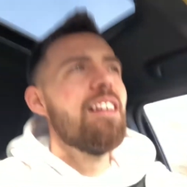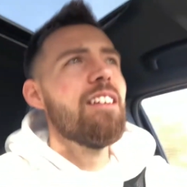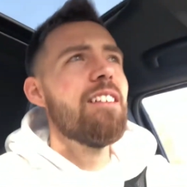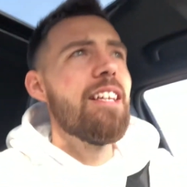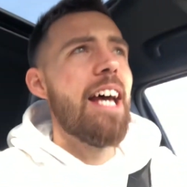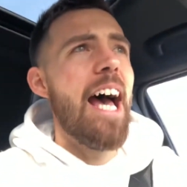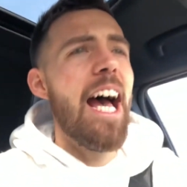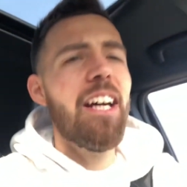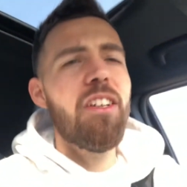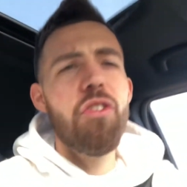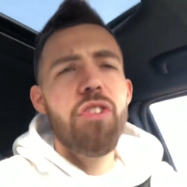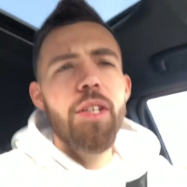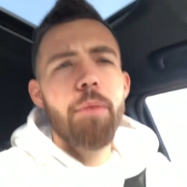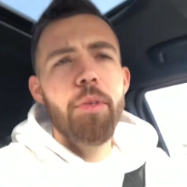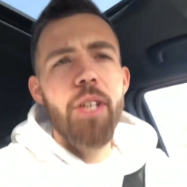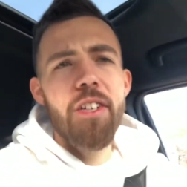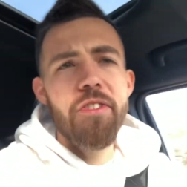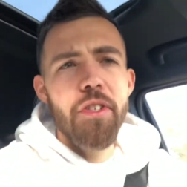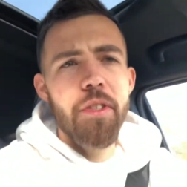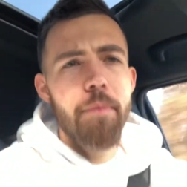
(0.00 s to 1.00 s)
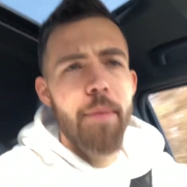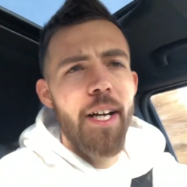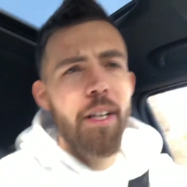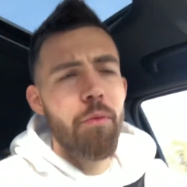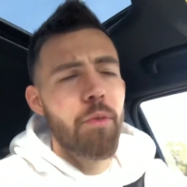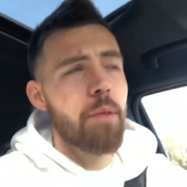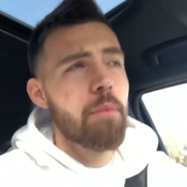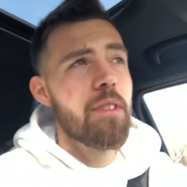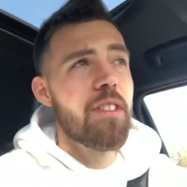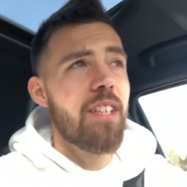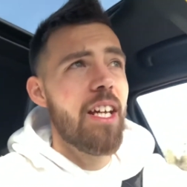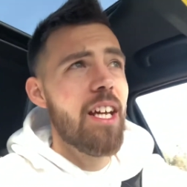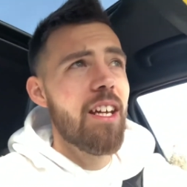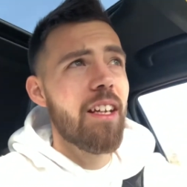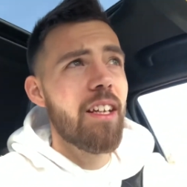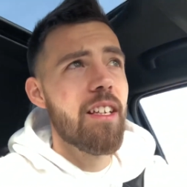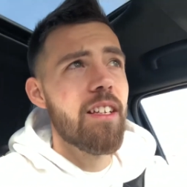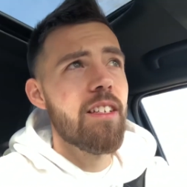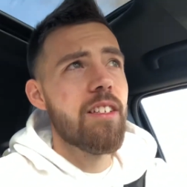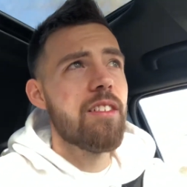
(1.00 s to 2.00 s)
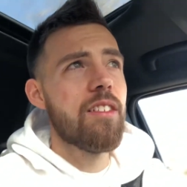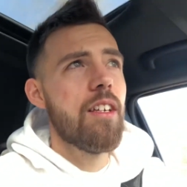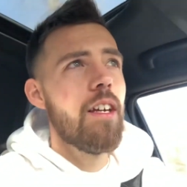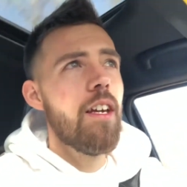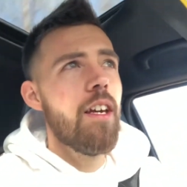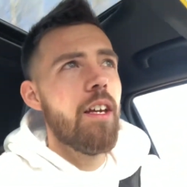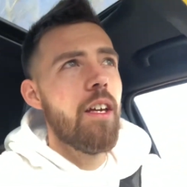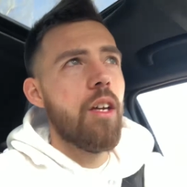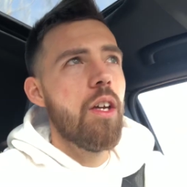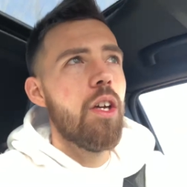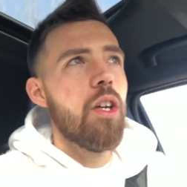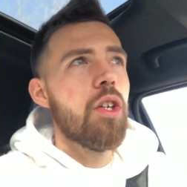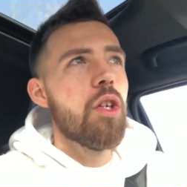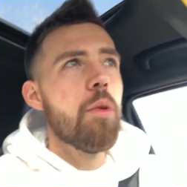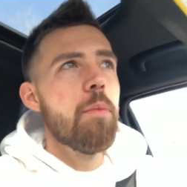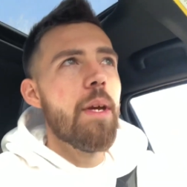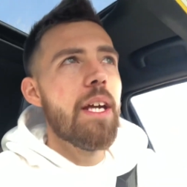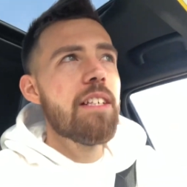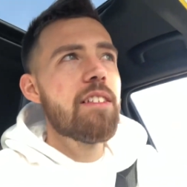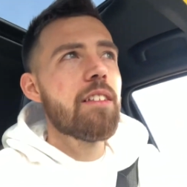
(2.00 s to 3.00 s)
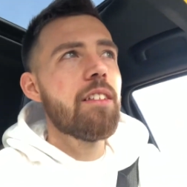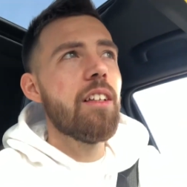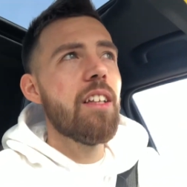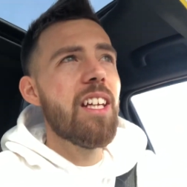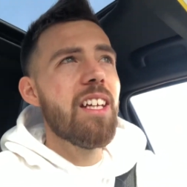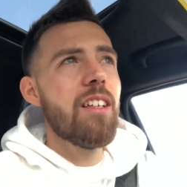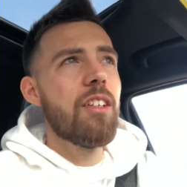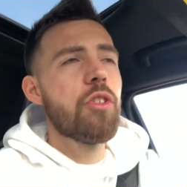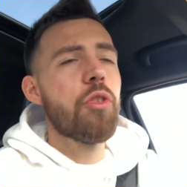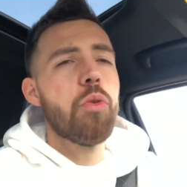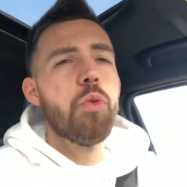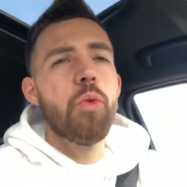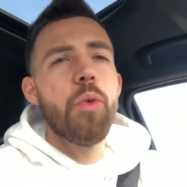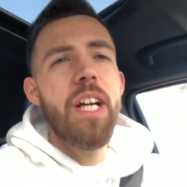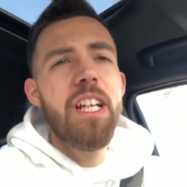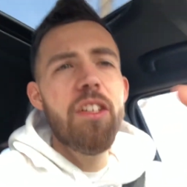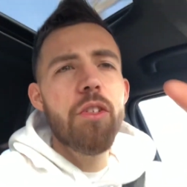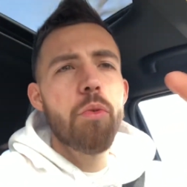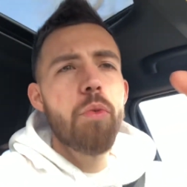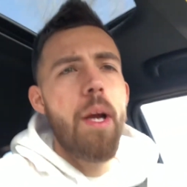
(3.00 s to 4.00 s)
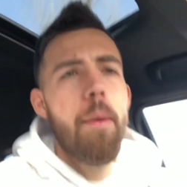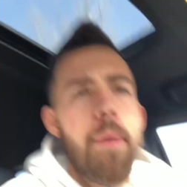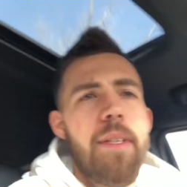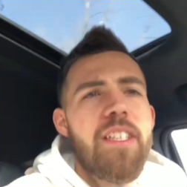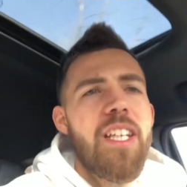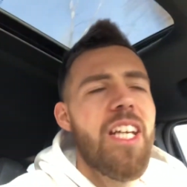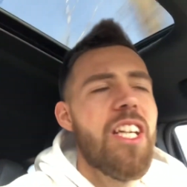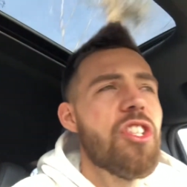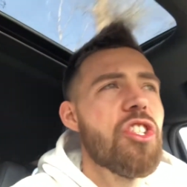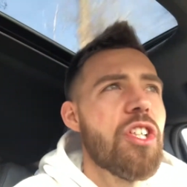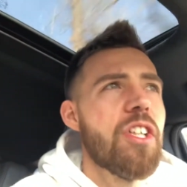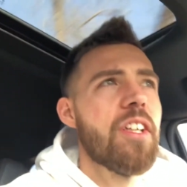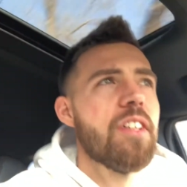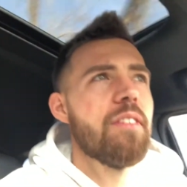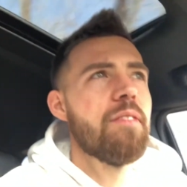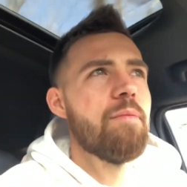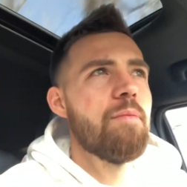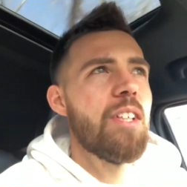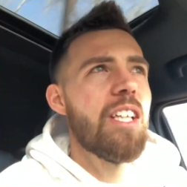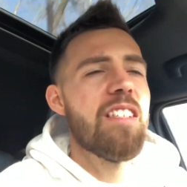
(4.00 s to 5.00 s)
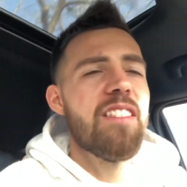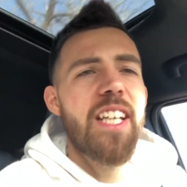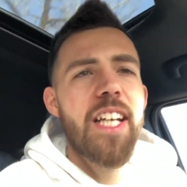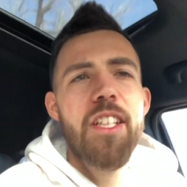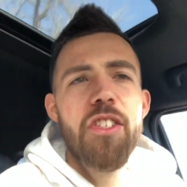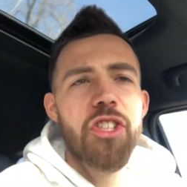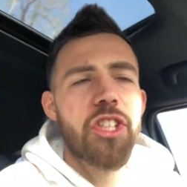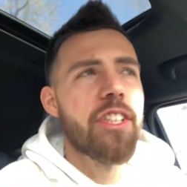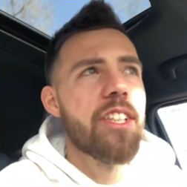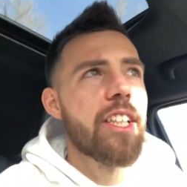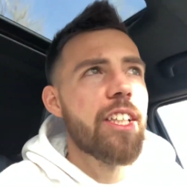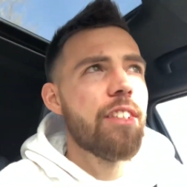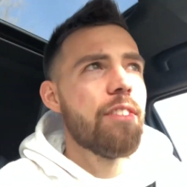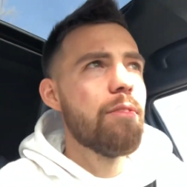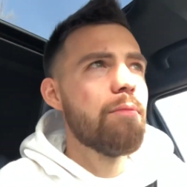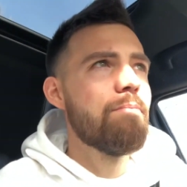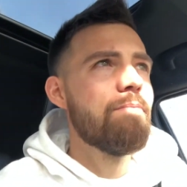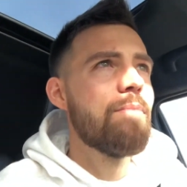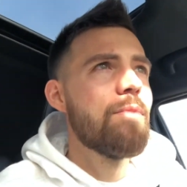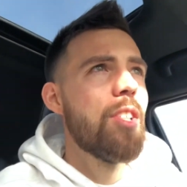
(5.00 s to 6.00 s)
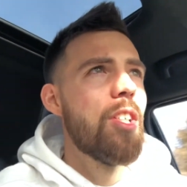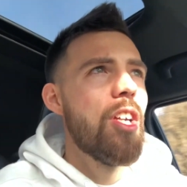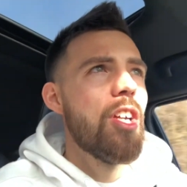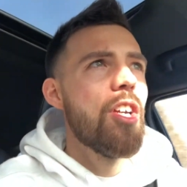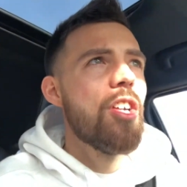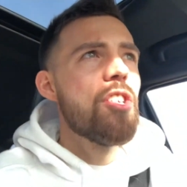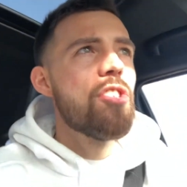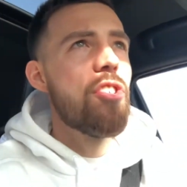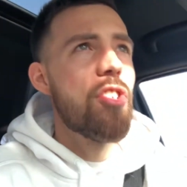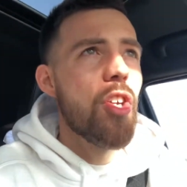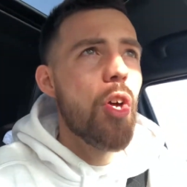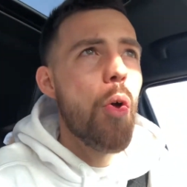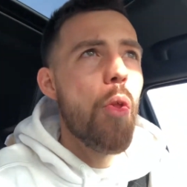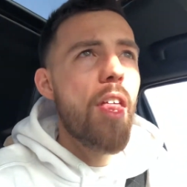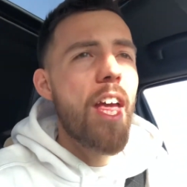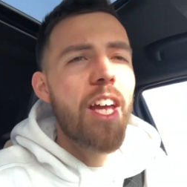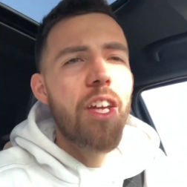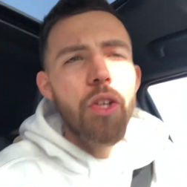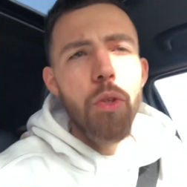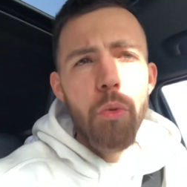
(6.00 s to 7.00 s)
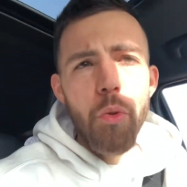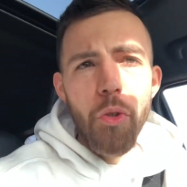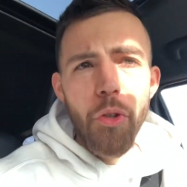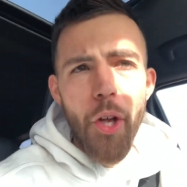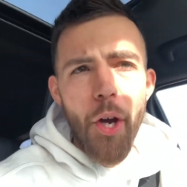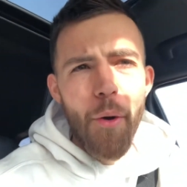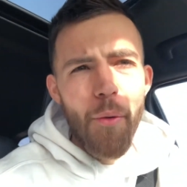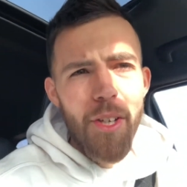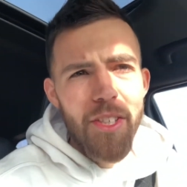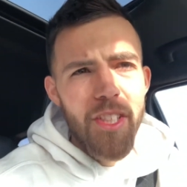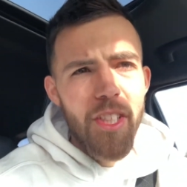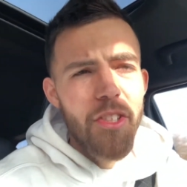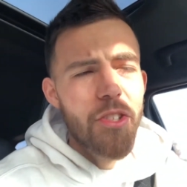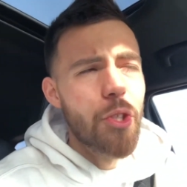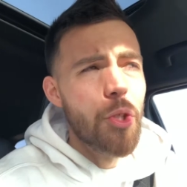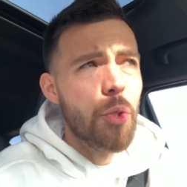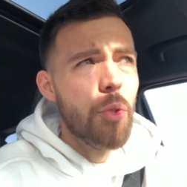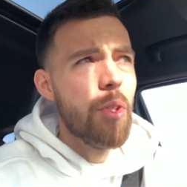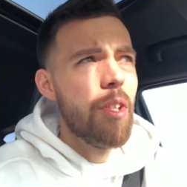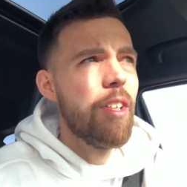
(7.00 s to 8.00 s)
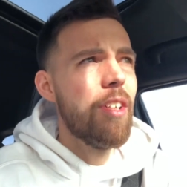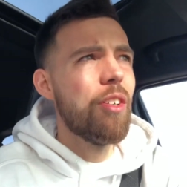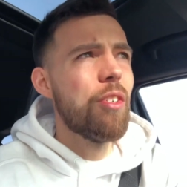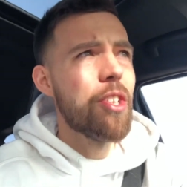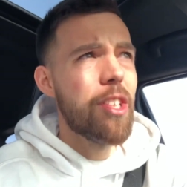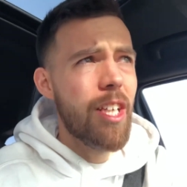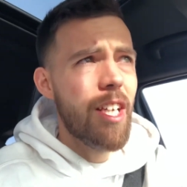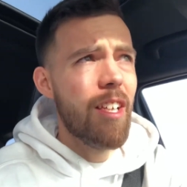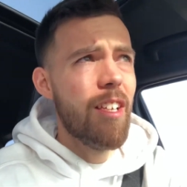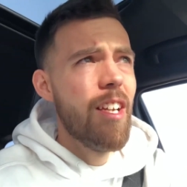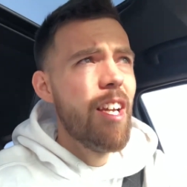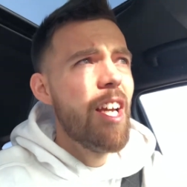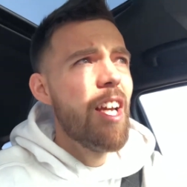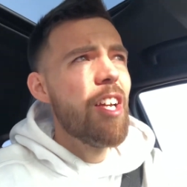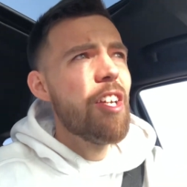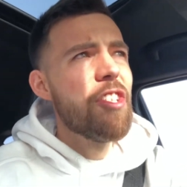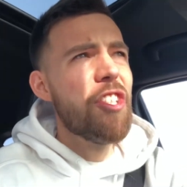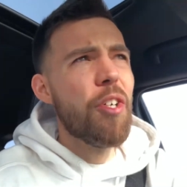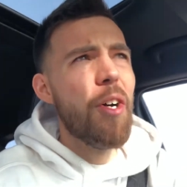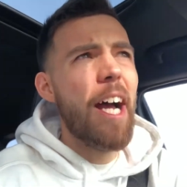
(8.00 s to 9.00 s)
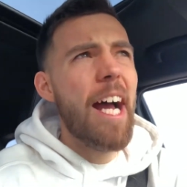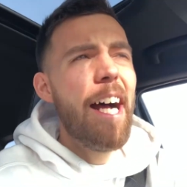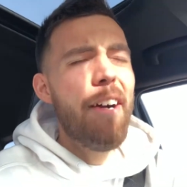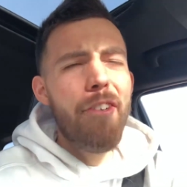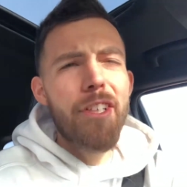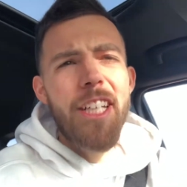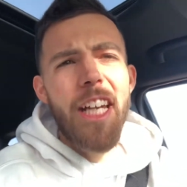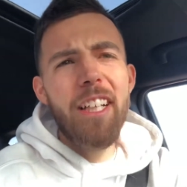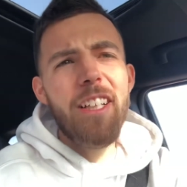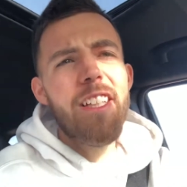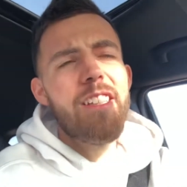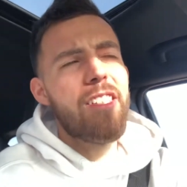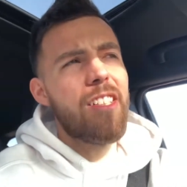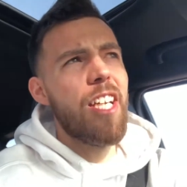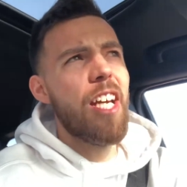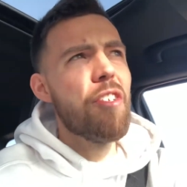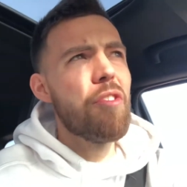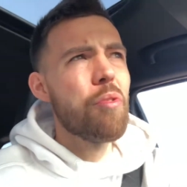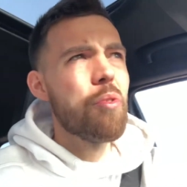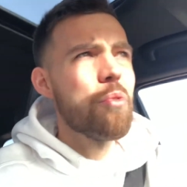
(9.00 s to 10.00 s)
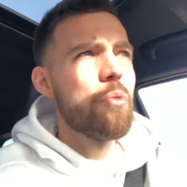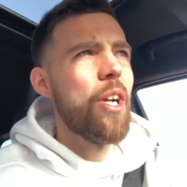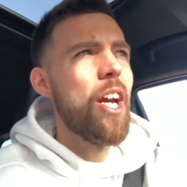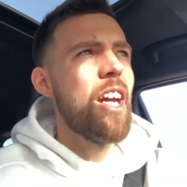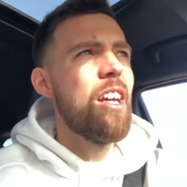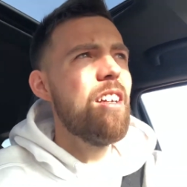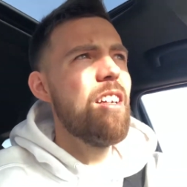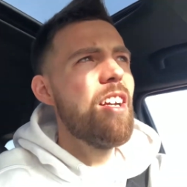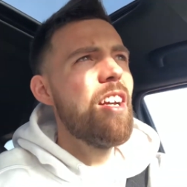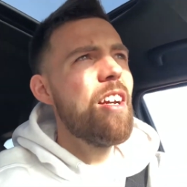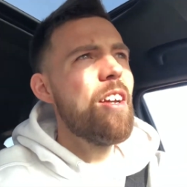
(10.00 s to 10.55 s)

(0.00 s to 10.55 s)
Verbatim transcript: to hack your subconscious mind, what I'm saying is you basically create the repetition intentionally so that you will know what to do, okay? So I have a daily schedule, right?